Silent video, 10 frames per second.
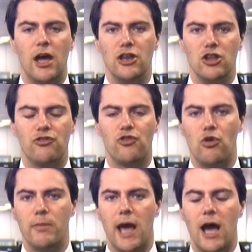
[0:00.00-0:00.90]
News
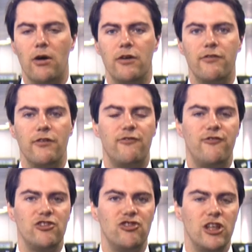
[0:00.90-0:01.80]
Corp now have
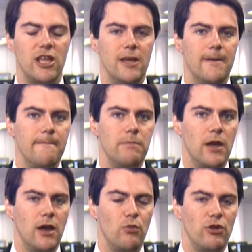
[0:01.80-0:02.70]
officially
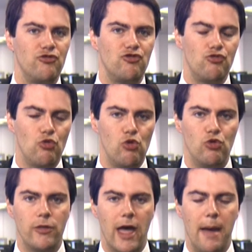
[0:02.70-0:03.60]

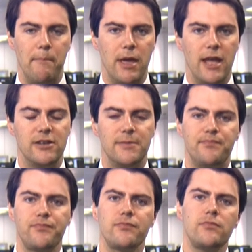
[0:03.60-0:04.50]
withdrawn their bid,
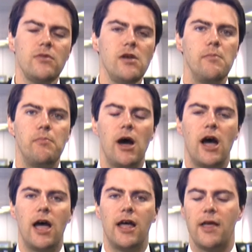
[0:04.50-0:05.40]

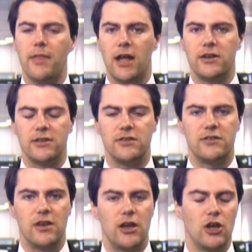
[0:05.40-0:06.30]
and that
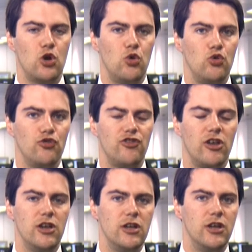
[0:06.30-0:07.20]
has caused
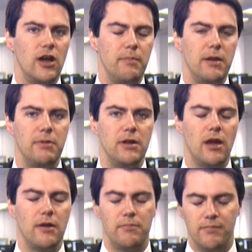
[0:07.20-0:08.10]

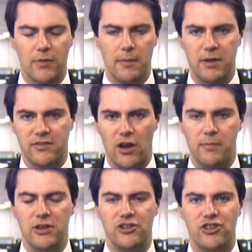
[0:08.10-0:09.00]

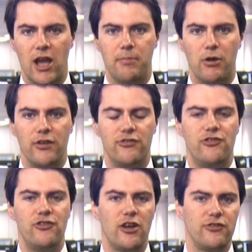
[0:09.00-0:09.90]
BSkyB's share price
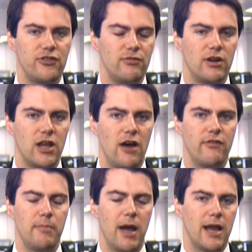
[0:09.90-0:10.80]
just to
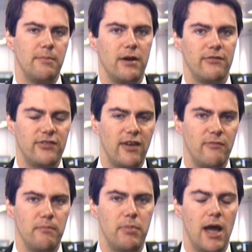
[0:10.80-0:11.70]
recover back above
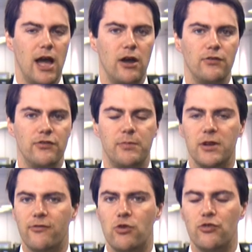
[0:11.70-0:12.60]
£7, but
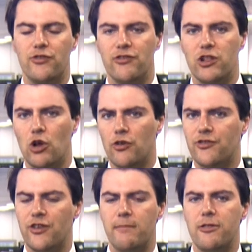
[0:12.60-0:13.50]
of course it's lost
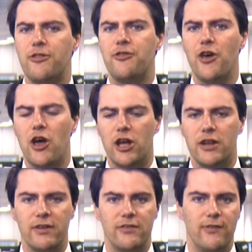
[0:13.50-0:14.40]
some third
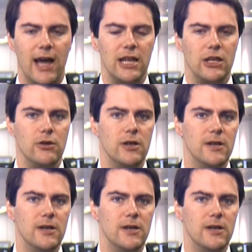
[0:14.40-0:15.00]
of its value